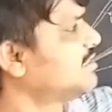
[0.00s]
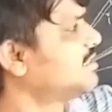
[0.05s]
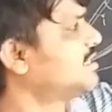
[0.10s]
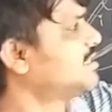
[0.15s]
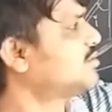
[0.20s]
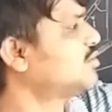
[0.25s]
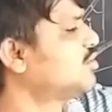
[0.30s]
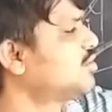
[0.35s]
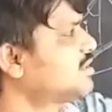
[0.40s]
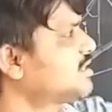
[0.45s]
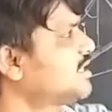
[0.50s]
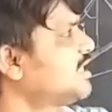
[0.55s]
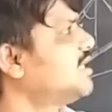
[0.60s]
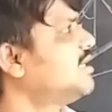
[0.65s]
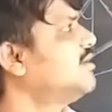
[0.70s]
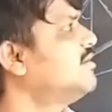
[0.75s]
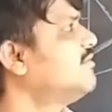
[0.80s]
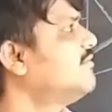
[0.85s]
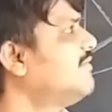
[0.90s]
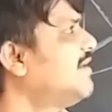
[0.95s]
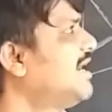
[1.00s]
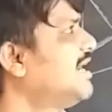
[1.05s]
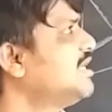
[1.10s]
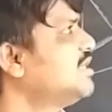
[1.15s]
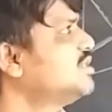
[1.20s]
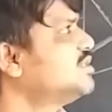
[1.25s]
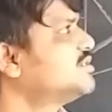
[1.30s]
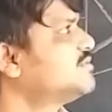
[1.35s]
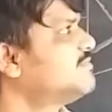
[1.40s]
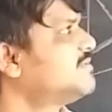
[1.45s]
the total
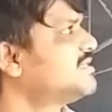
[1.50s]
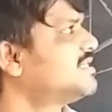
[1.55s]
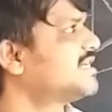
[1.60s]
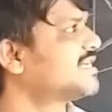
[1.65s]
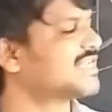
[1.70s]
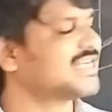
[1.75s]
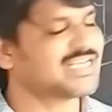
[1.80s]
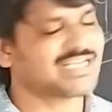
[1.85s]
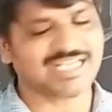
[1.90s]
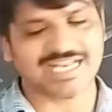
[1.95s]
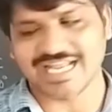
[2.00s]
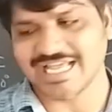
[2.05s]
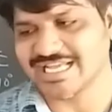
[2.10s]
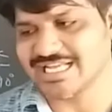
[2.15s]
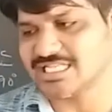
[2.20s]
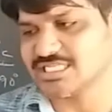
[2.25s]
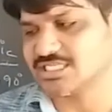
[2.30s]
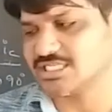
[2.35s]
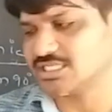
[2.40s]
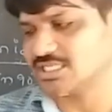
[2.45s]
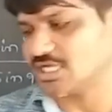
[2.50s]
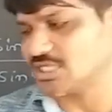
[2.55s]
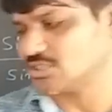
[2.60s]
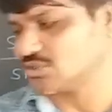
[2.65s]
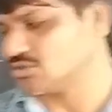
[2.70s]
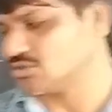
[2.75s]
values for the critical angles is also